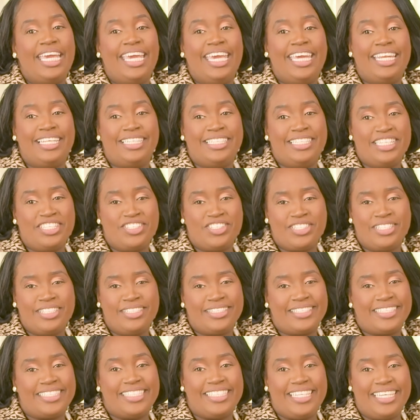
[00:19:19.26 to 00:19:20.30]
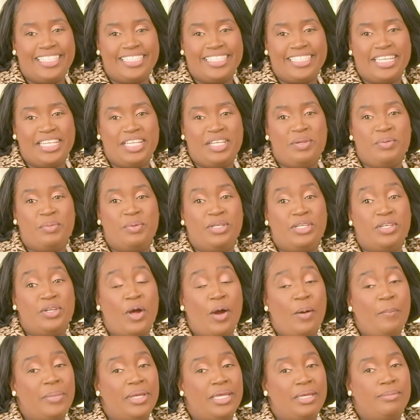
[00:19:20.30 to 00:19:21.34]
In addition to stating he would
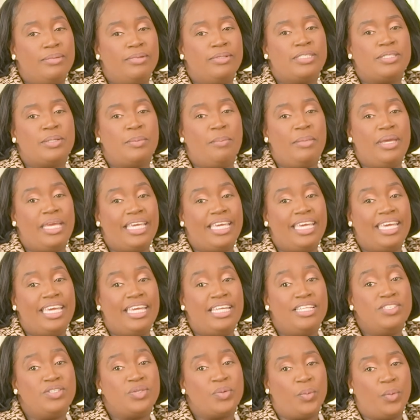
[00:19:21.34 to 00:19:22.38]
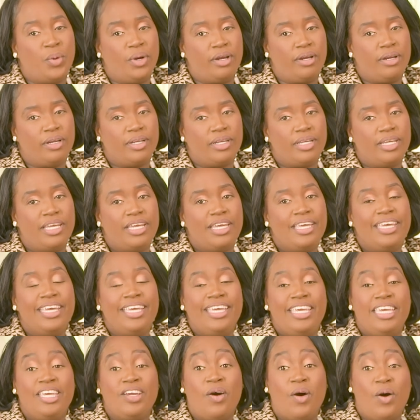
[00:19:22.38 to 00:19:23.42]
not be able to make it into work,
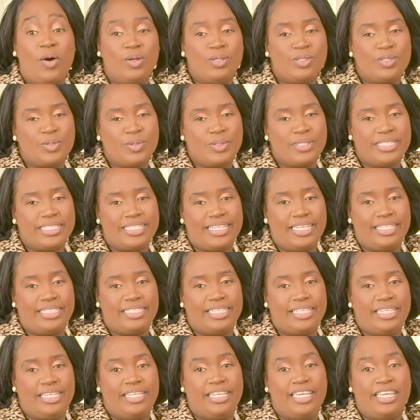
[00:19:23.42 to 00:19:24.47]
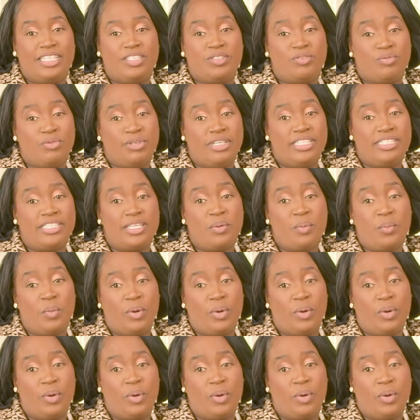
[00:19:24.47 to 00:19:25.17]
he also stated his reason